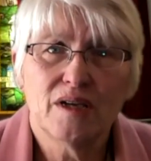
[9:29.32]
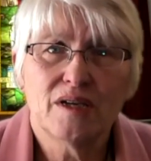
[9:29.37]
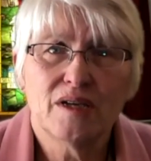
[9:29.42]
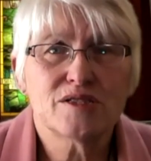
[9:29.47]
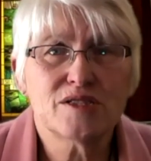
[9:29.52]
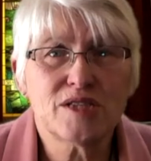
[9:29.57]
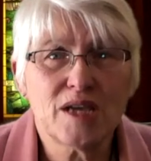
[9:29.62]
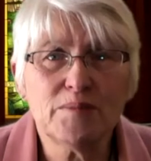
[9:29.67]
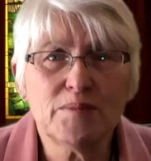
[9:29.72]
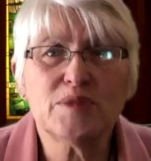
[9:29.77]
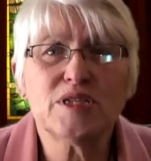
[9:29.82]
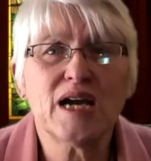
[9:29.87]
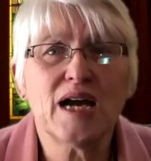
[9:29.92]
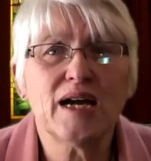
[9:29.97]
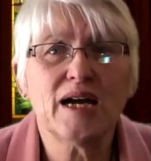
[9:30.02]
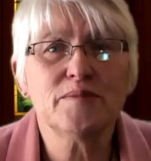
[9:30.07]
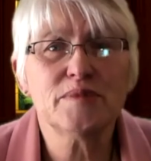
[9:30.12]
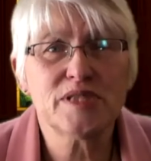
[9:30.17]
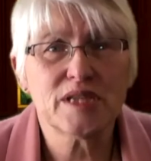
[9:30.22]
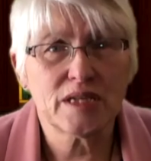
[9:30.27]

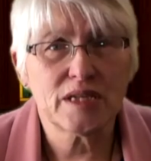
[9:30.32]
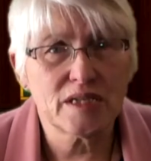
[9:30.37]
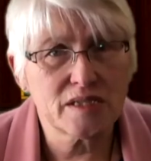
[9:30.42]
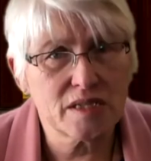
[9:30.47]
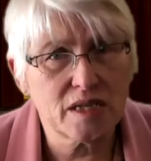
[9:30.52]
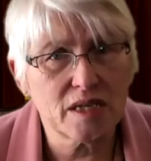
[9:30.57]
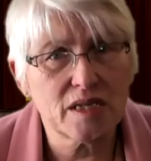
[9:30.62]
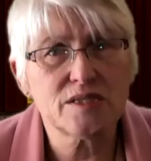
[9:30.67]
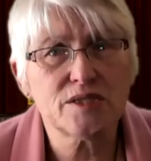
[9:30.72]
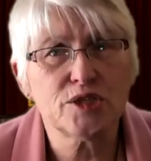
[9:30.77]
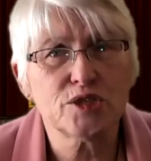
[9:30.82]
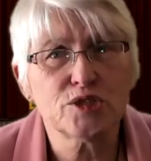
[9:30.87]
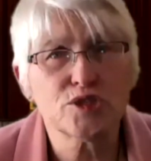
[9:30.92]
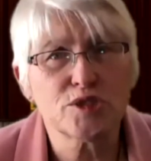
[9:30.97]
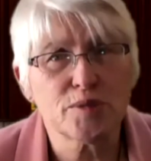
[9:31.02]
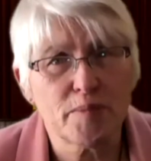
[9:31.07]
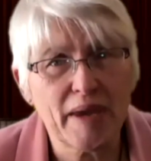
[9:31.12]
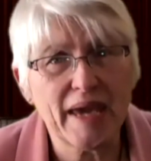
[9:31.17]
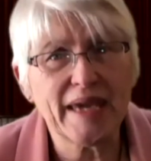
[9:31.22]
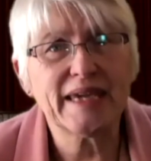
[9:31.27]
Sometimes it is easier to
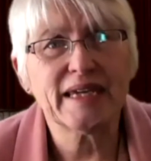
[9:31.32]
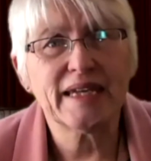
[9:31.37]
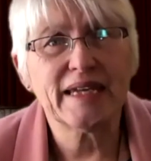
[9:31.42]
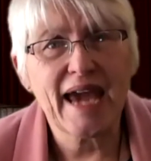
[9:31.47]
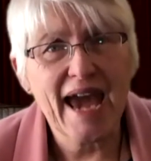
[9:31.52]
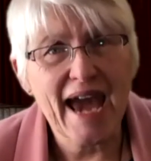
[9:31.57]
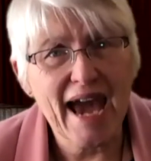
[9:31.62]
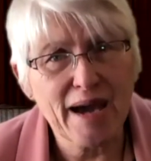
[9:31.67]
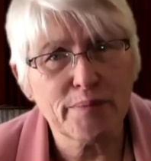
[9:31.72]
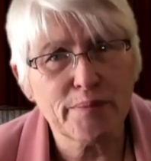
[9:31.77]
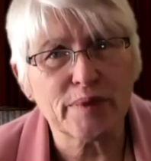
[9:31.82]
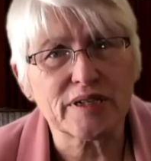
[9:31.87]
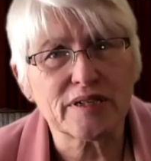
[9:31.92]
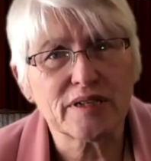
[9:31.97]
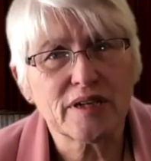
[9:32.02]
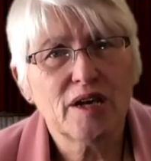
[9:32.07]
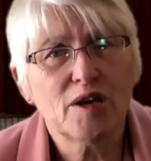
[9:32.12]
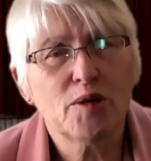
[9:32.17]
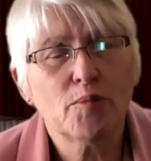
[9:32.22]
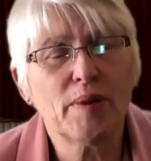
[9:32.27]
make it a habit
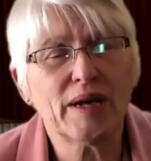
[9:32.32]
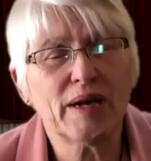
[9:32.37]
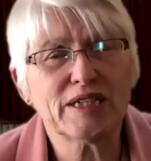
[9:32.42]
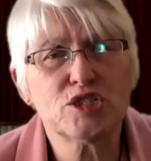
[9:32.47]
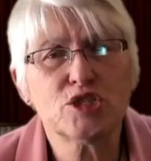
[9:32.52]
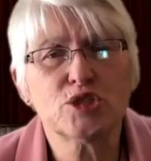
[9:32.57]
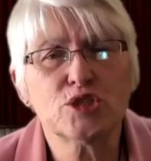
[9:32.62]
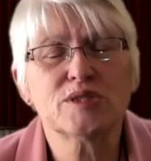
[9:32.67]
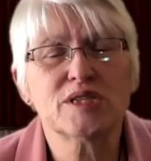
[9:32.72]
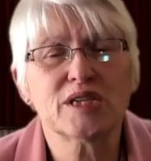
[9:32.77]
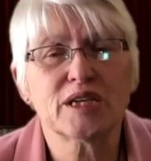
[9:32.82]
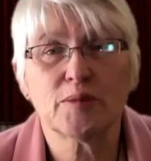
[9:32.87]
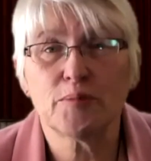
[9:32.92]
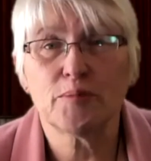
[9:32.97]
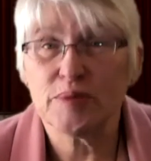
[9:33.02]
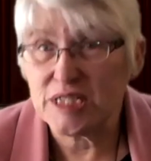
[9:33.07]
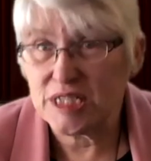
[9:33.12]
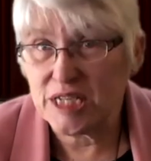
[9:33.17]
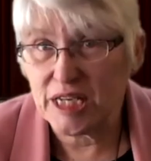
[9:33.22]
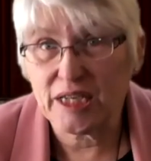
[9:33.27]
by choosing a
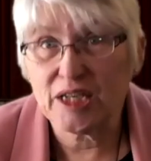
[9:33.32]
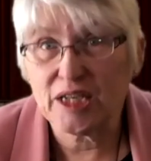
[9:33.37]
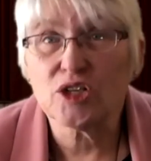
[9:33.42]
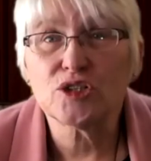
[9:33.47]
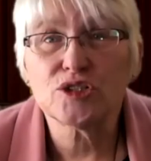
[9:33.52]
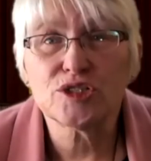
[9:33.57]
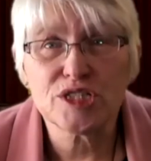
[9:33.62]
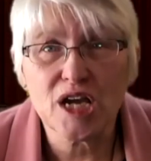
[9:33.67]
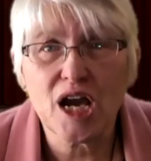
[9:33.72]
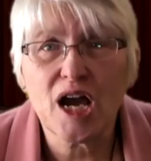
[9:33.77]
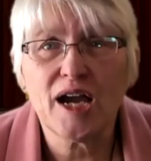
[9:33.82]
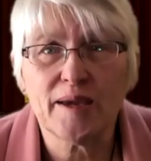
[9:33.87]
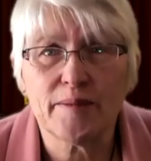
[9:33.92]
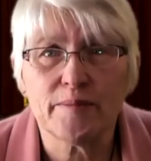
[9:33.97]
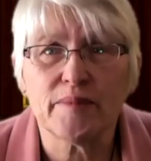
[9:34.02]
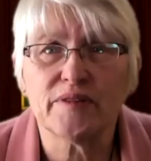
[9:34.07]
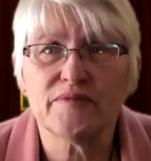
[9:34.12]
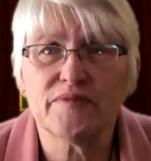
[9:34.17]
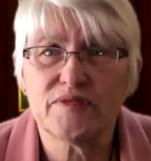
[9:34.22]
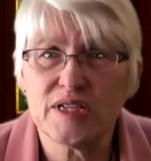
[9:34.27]
particular time
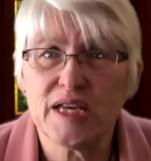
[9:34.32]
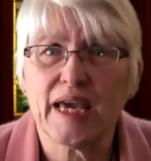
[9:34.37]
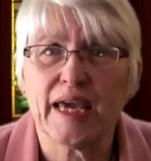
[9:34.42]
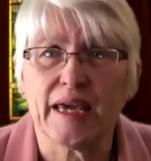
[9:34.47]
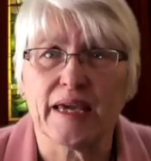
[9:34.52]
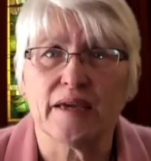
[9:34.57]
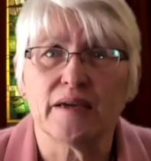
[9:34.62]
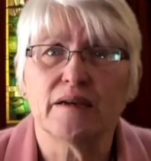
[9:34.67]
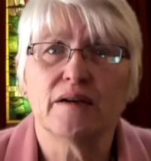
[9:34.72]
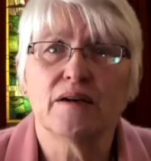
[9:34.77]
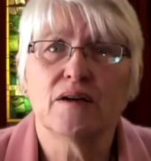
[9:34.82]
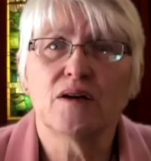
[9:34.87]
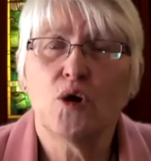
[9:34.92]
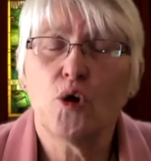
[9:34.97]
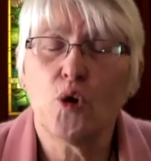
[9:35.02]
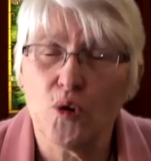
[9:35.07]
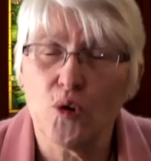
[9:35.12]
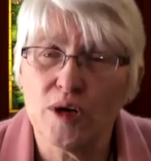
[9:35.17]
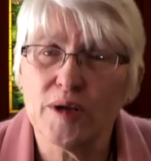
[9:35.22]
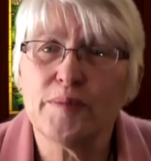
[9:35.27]
of day
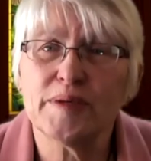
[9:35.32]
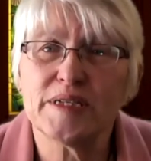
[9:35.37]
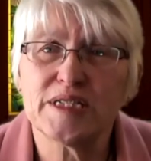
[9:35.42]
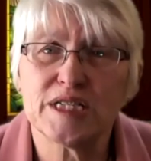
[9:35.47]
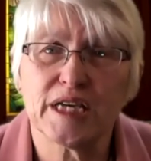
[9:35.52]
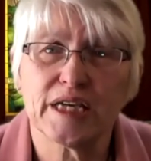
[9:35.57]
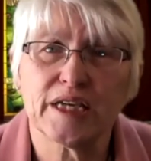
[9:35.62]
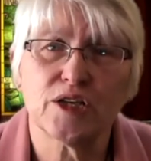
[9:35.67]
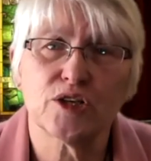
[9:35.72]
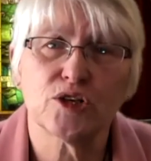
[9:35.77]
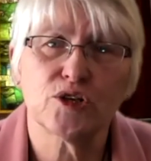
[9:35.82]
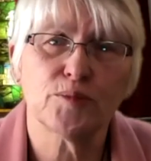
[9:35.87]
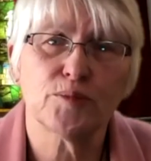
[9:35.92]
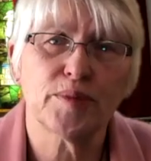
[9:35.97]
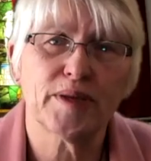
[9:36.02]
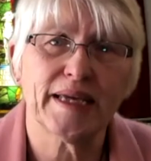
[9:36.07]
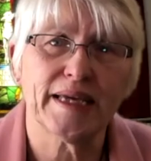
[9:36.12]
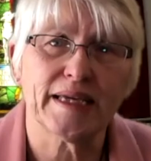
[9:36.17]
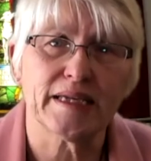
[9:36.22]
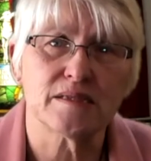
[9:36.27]
or a particular
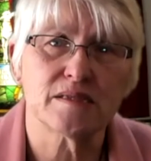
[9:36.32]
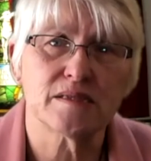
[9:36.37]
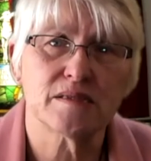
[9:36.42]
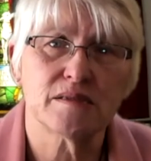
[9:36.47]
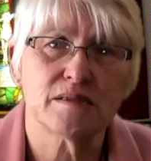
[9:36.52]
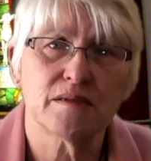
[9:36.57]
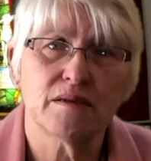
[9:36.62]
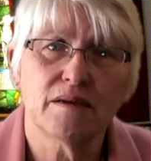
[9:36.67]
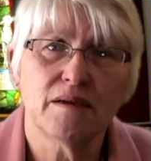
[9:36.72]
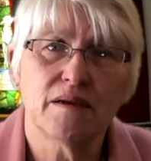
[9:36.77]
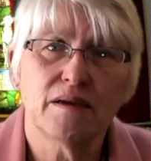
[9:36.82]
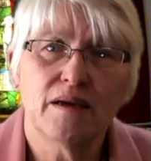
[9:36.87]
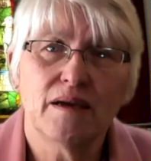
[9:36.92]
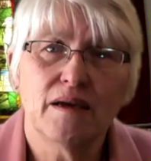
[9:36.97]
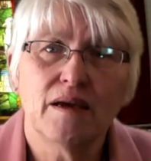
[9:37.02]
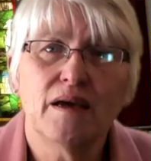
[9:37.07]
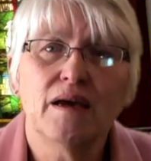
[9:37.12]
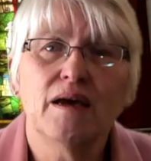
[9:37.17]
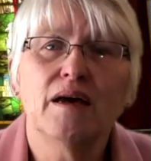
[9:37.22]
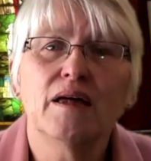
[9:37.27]
place.
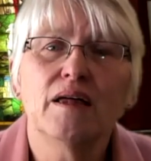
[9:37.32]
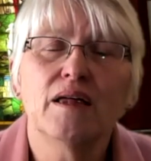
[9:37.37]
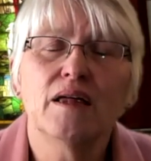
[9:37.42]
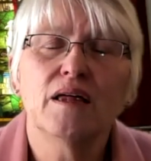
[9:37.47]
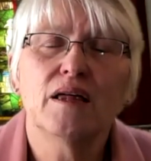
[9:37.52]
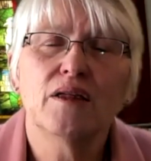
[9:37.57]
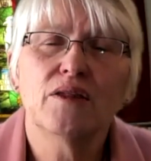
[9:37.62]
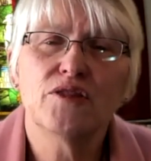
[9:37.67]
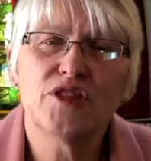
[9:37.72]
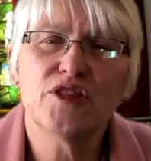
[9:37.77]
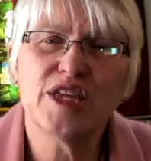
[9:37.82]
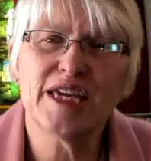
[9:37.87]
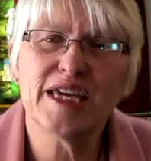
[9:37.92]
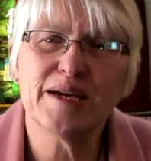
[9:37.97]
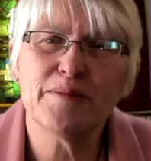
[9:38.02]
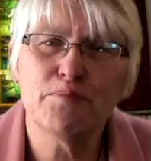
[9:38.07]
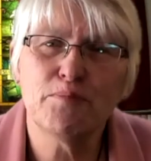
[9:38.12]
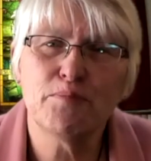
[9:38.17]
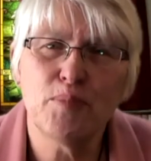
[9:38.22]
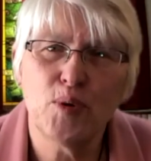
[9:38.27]
The
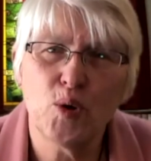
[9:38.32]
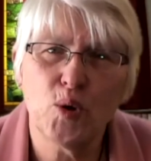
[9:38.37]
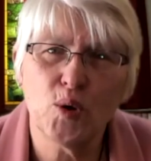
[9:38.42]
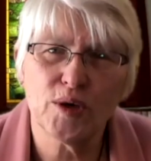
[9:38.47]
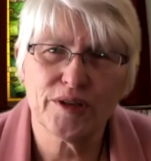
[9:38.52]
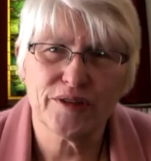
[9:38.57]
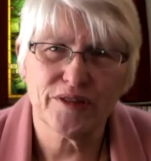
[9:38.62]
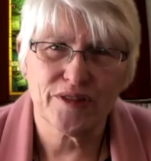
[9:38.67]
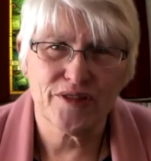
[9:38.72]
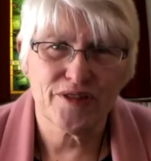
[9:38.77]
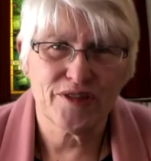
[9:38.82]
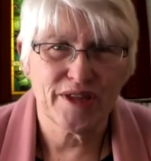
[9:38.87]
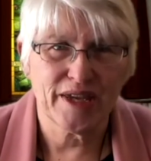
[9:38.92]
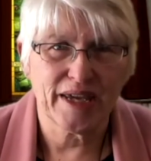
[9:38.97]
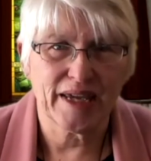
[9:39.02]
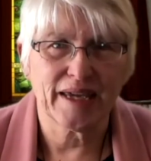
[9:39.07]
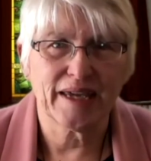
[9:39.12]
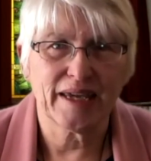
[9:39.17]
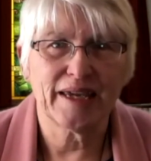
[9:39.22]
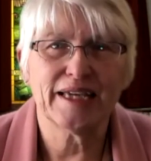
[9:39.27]
important
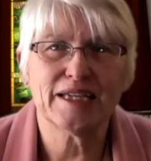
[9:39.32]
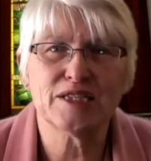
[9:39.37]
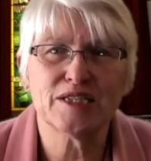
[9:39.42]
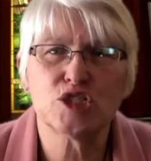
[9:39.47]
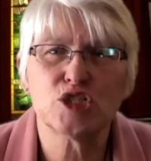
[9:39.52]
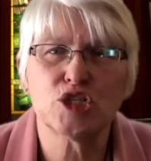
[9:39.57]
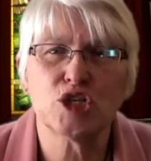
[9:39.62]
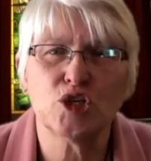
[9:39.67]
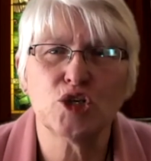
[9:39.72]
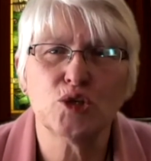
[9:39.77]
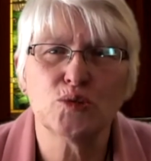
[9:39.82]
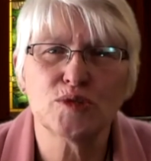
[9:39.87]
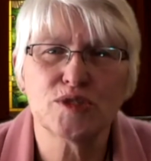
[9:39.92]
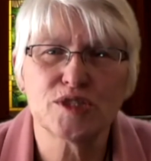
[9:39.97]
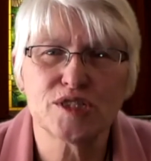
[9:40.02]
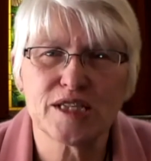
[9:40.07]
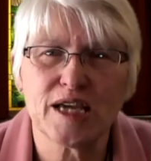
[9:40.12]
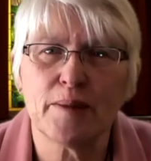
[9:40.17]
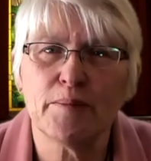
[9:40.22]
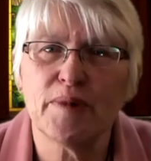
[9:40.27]
thing is to use
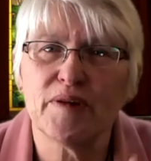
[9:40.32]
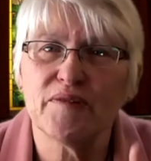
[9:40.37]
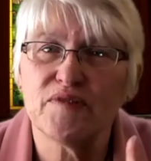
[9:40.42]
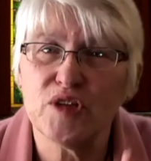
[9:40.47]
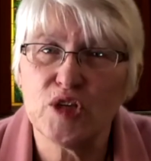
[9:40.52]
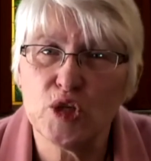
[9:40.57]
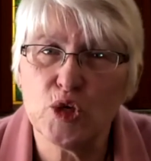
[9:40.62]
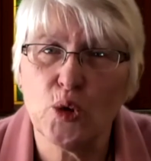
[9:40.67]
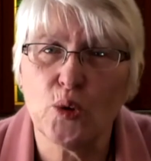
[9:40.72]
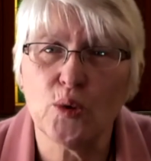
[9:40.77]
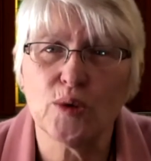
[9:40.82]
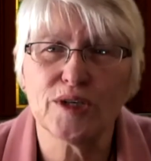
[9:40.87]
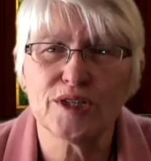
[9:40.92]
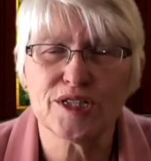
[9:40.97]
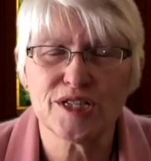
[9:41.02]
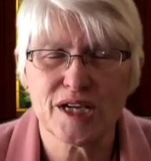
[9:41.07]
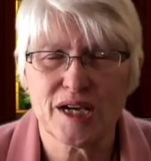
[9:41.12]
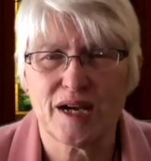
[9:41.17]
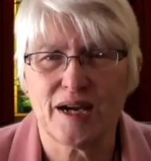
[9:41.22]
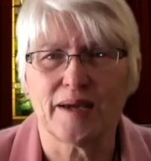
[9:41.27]
some of your
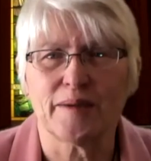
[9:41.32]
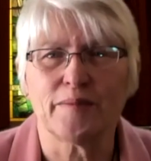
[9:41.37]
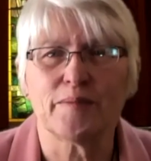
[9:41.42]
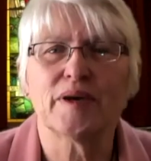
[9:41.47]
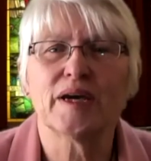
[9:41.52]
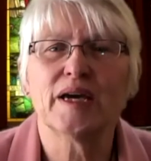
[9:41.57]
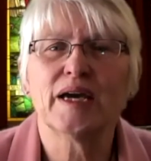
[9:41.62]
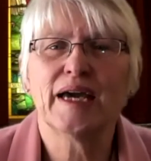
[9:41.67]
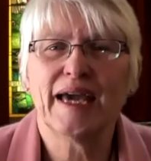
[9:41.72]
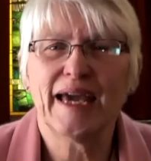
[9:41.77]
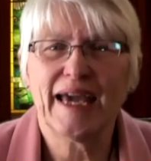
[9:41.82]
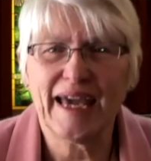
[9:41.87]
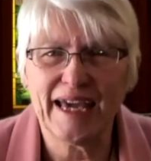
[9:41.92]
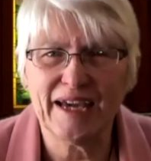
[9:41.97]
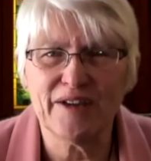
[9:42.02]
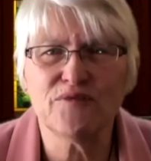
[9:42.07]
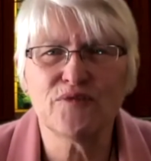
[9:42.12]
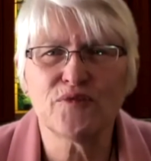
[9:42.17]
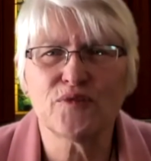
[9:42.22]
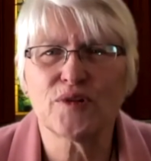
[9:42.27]
time
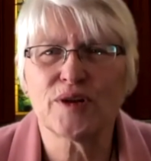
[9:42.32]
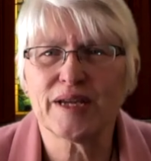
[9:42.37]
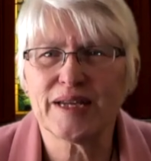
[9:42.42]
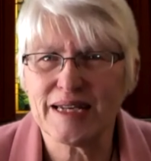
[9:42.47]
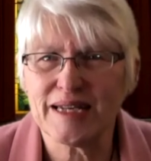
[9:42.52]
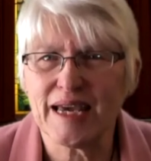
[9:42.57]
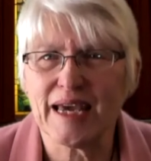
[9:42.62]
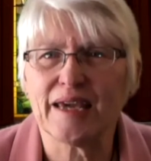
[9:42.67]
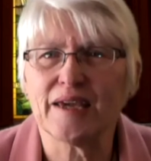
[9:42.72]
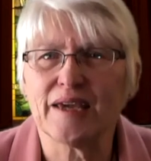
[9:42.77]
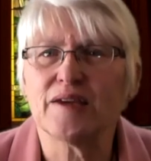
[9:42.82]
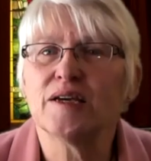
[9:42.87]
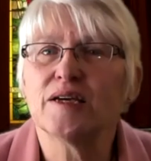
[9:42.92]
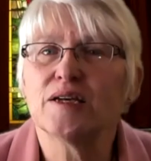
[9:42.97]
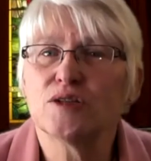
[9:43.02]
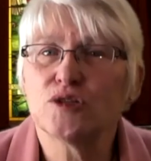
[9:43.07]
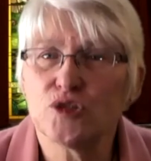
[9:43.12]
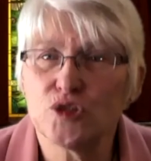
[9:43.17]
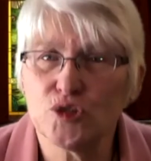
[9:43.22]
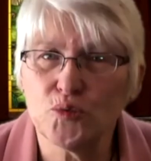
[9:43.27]
every day
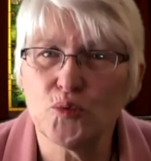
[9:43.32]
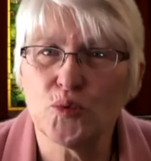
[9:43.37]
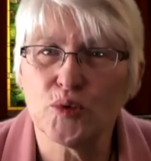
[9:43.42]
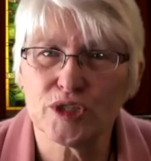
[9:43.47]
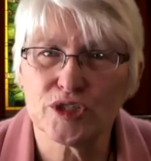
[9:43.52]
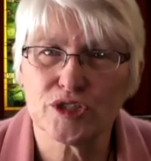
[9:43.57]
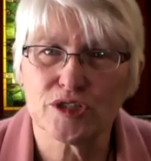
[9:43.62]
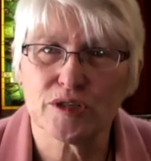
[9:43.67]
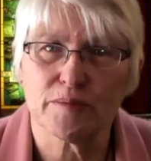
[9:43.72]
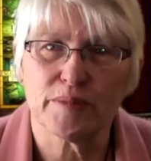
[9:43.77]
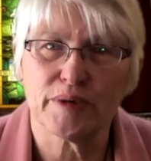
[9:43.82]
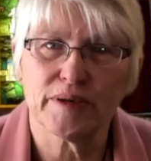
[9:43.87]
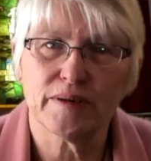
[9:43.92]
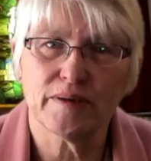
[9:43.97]
to worship.